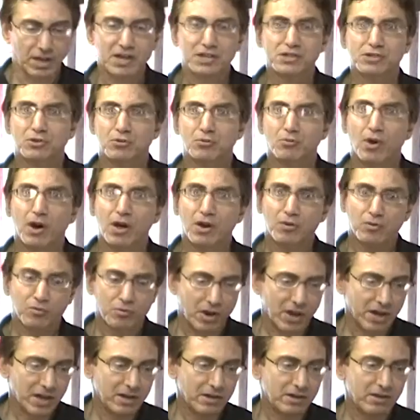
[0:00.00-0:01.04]
Thanks to
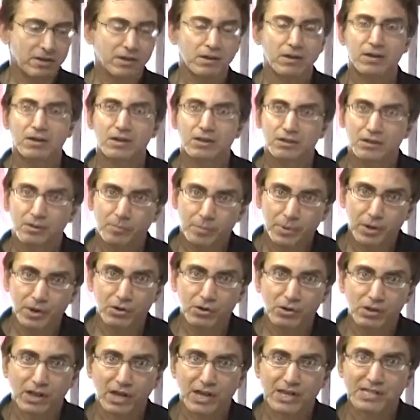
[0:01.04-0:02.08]
Ronald Reagan, the
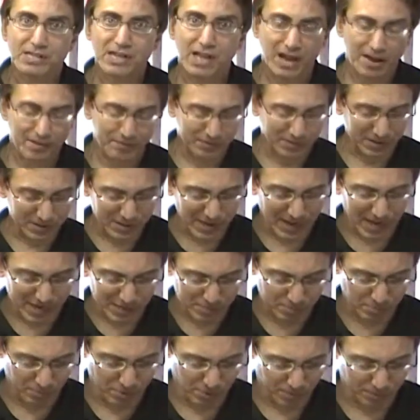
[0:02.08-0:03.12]
middle class have the
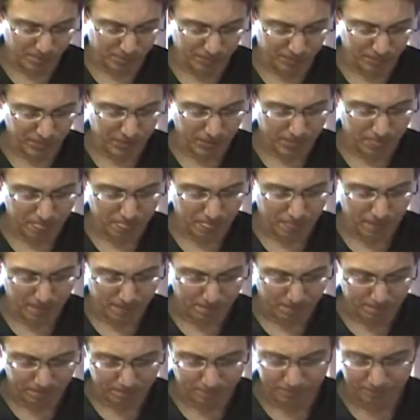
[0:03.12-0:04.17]
tax burden. That's what
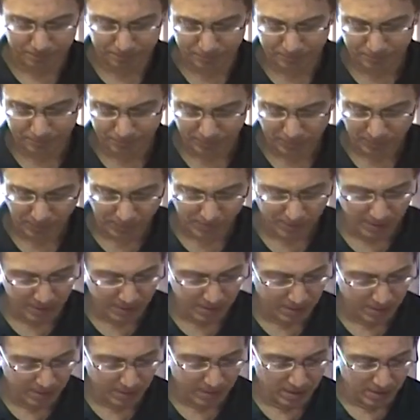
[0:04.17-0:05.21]
Mr. Jerry Brown is
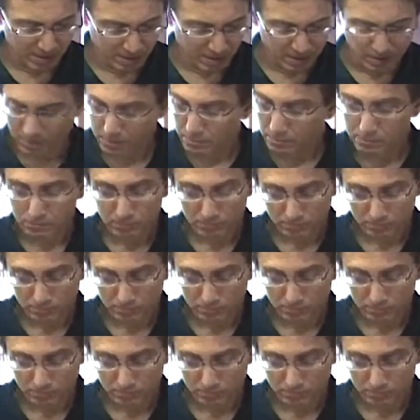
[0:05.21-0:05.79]
doing in